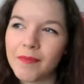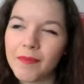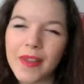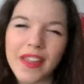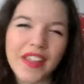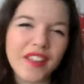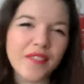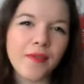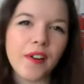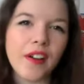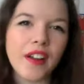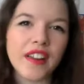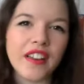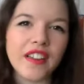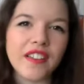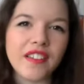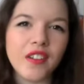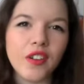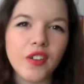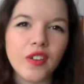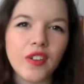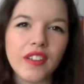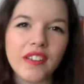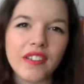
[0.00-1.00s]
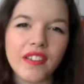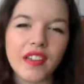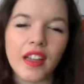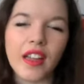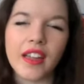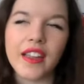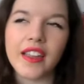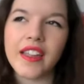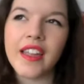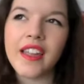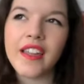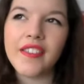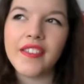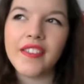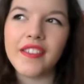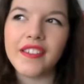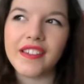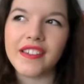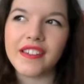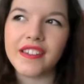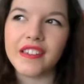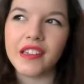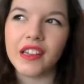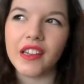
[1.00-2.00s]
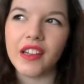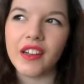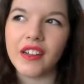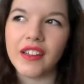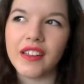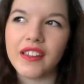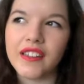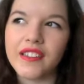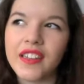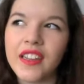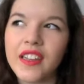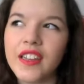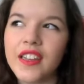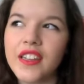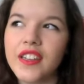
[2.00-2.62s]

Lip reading: But it's fine, as long as like the dislikes